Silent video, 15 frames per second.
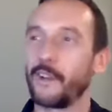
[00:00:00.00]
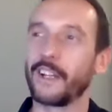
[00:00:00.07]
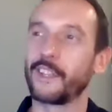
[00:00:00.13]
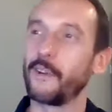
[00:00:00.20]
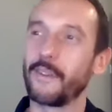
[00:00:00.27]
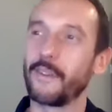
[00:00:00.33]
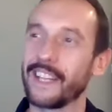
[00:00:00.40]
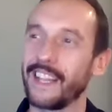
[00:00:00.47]
I
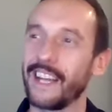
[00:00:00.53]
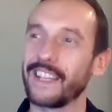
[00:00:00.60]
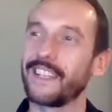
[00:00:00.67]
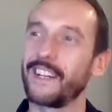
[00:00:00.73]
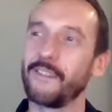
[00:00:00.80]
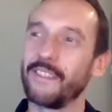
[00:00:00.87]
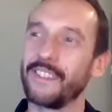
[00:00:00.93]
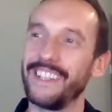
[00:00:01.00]
do like
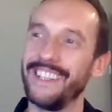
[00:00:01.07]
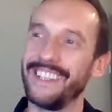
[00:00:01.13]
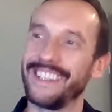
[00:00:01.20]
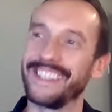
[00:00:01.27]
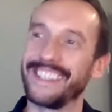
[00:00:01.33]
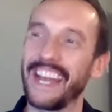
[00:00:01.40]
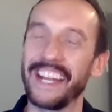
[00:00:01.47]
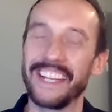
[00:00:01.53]
that though.
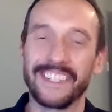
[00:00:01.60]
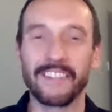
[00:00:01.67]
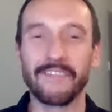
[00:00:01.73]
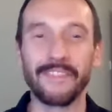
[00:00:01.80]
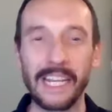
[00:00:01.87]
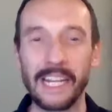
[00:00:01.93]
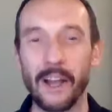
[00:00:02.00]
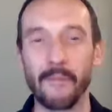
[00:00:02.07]
The stages
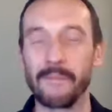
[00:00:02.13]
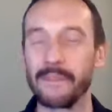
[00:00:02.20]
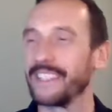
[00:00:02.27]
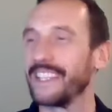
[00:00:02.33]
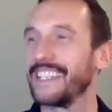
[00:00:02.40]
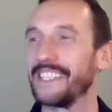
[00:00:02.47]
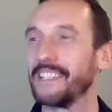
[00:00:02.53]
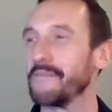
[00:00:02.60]
of
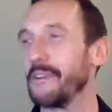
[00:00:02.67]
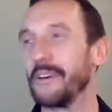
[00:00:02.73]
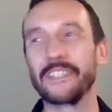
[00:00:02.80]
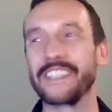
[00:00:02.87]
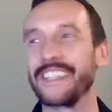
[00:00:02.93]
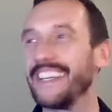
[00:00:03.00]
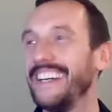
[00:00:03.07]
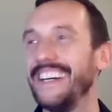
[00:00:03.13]
decomposition and
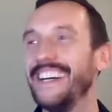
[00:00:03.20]
water.